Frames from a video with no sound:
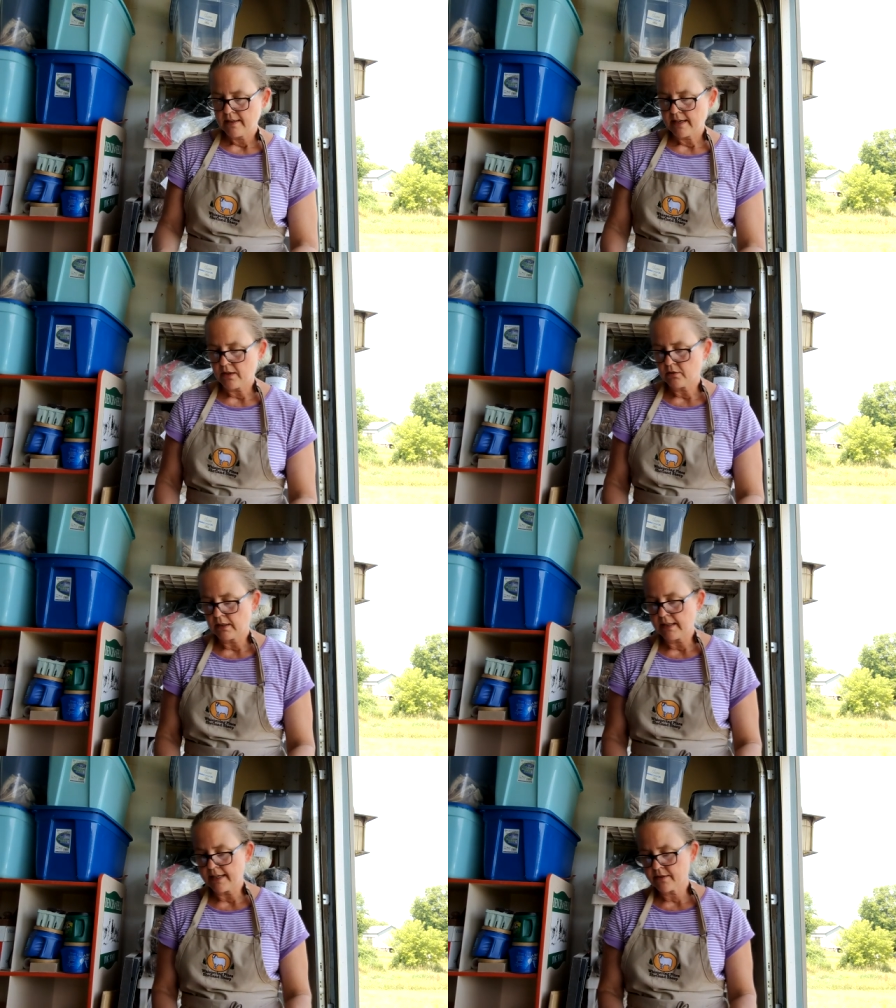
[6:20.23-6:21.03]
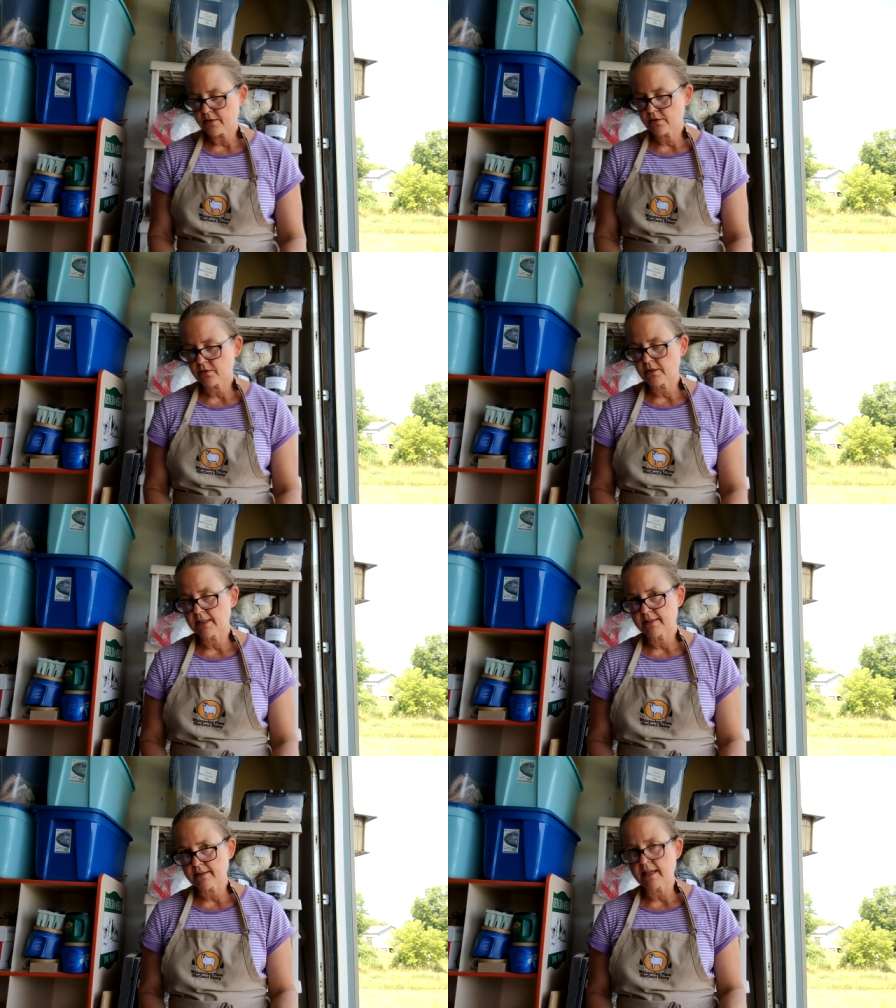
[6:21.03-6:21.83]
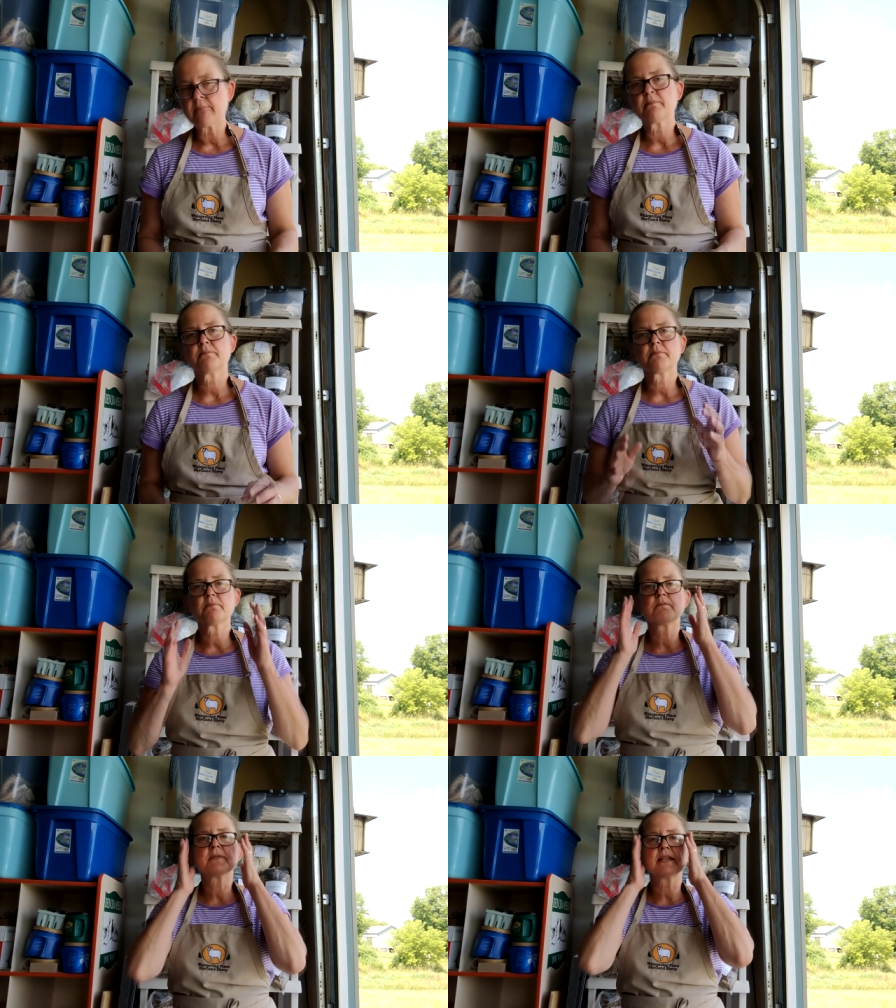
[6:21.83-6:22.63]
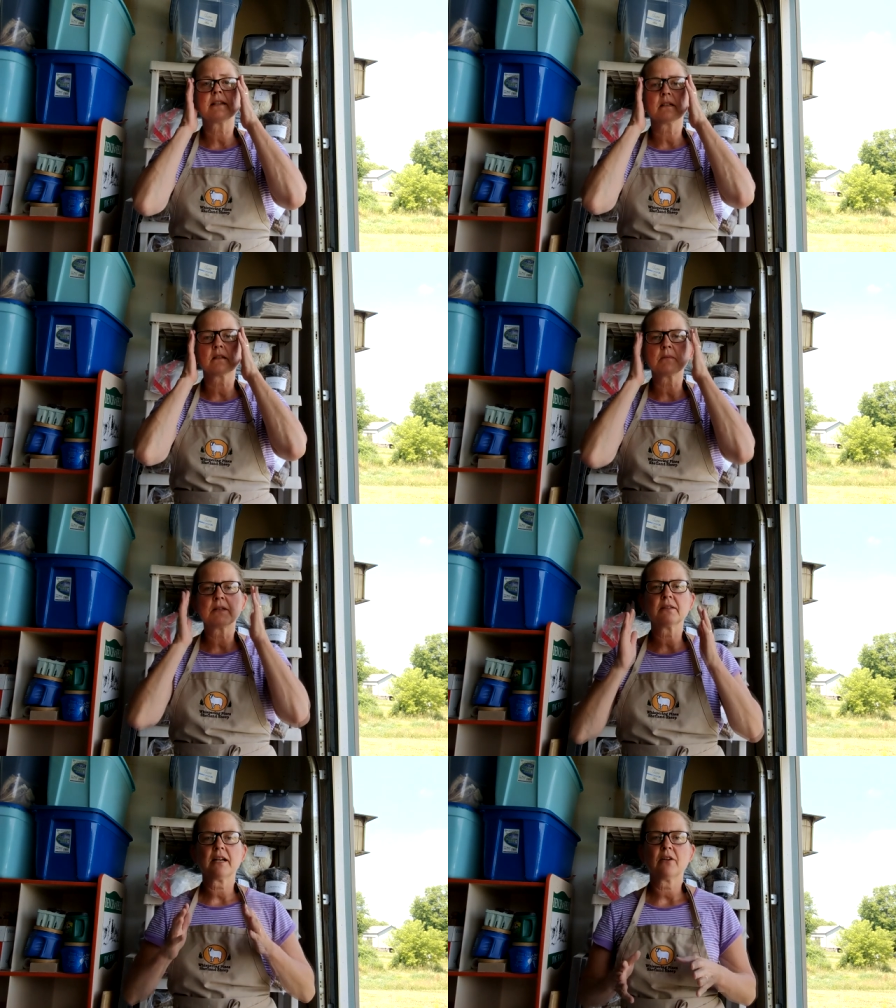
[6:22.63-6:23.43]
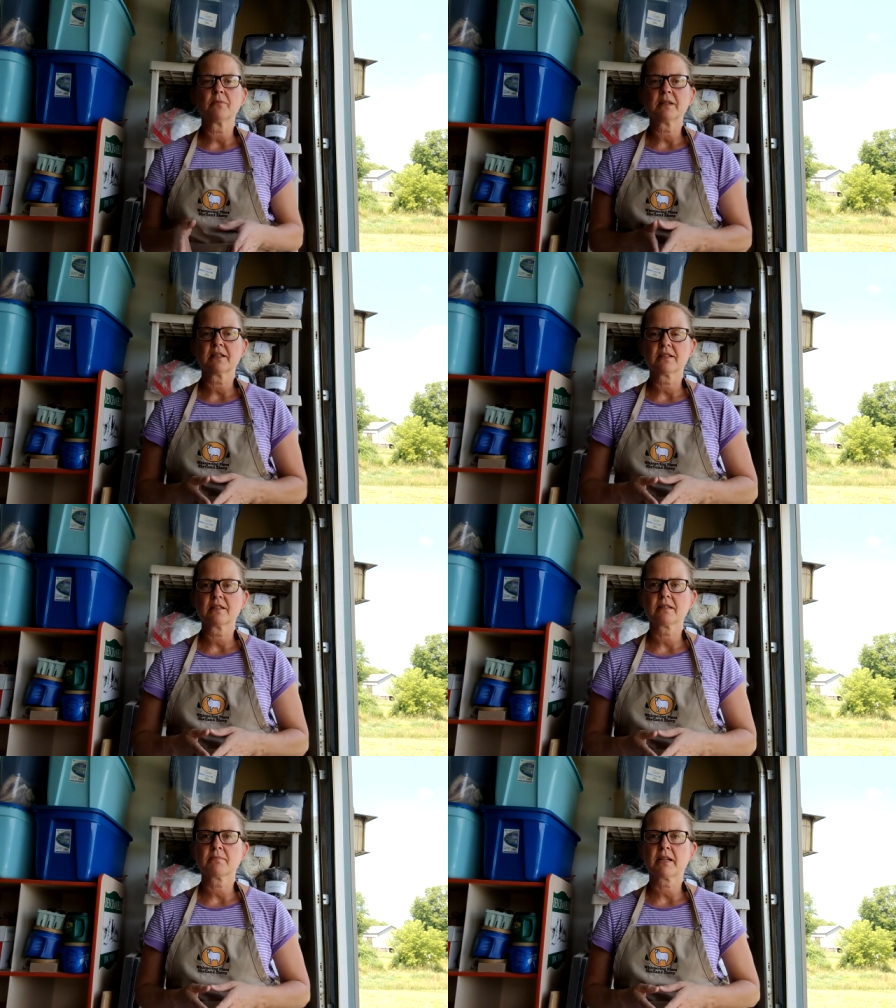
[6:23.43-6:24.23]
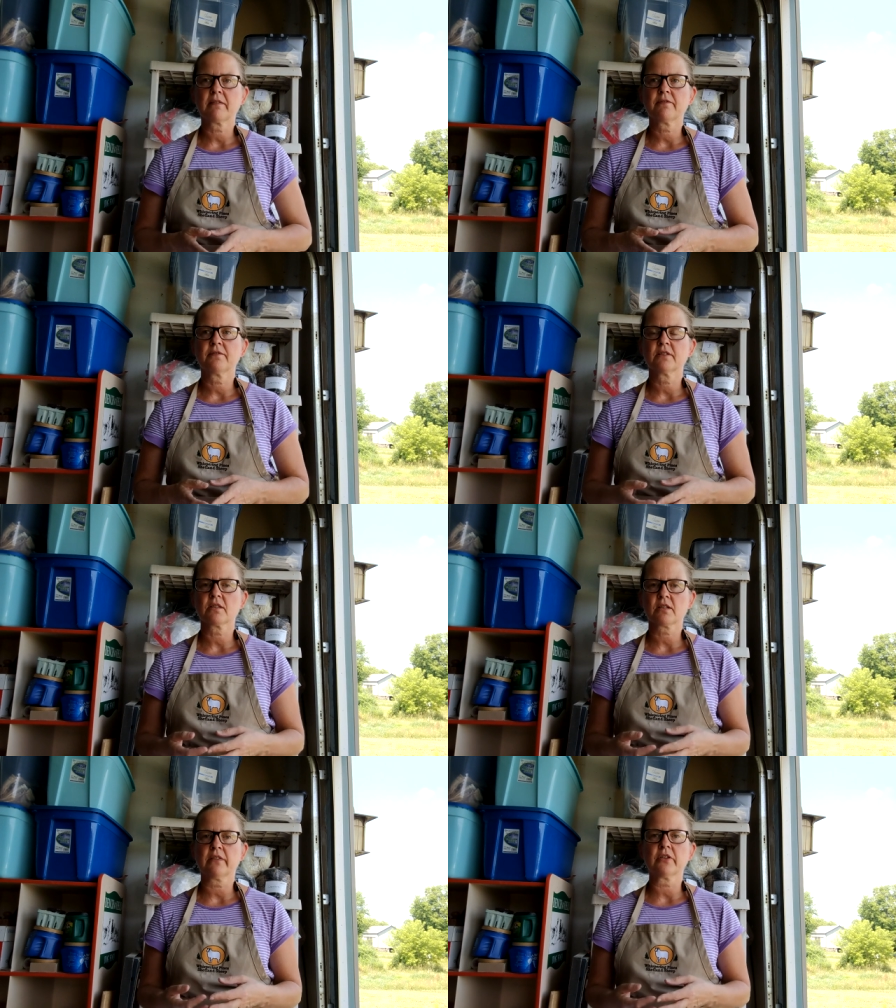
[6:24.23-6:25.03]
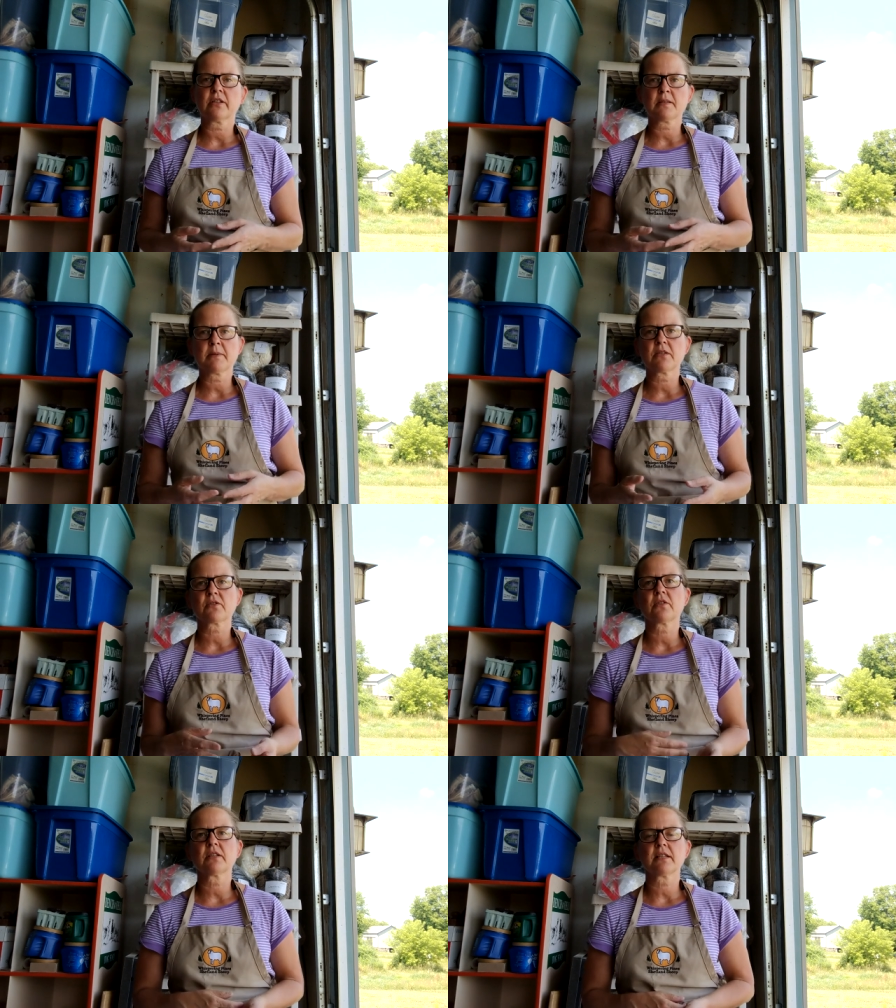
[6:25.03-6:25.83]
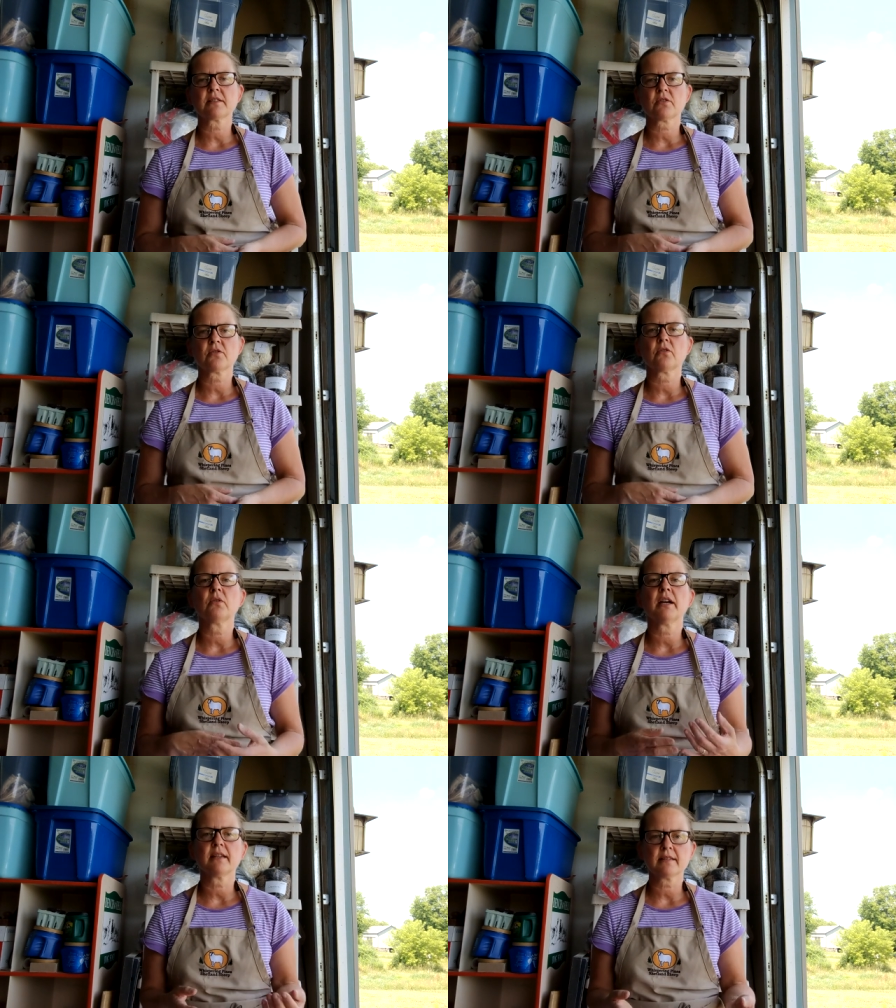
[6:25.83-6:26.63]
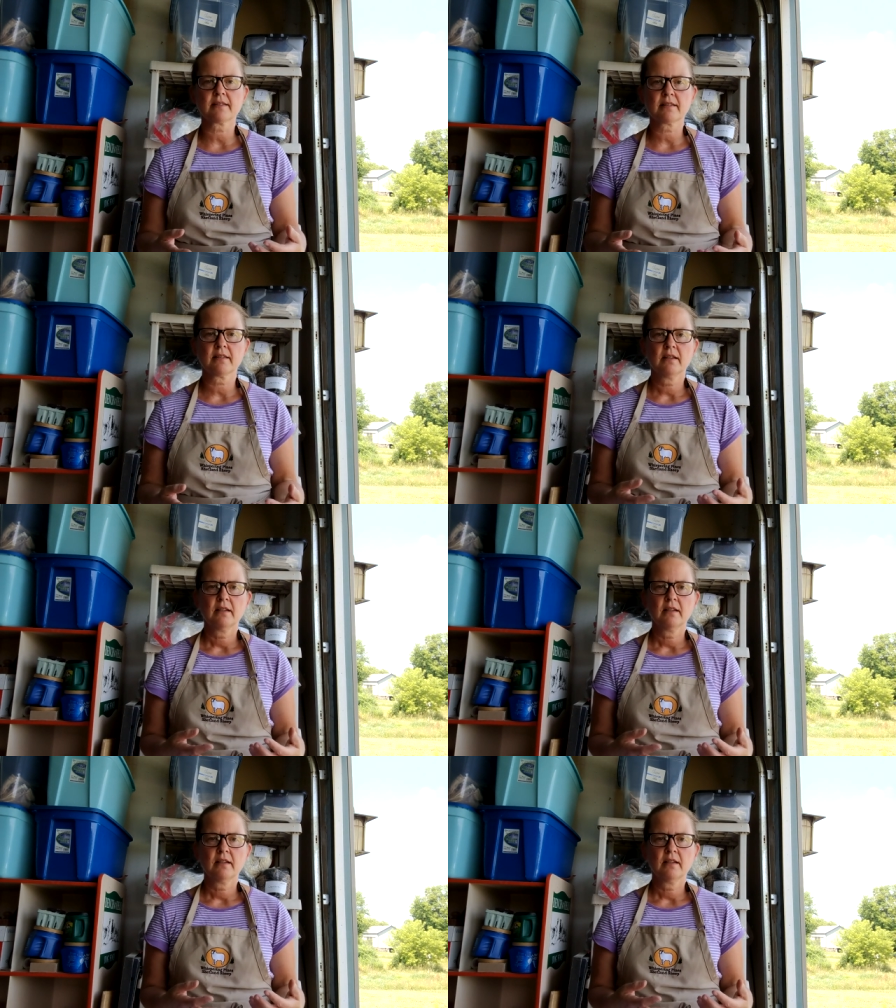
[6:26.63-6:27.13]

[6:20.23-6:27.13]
Now, a lot of the skirtings I'm sending to the mill now because what I've discovered is my skirtings are so nice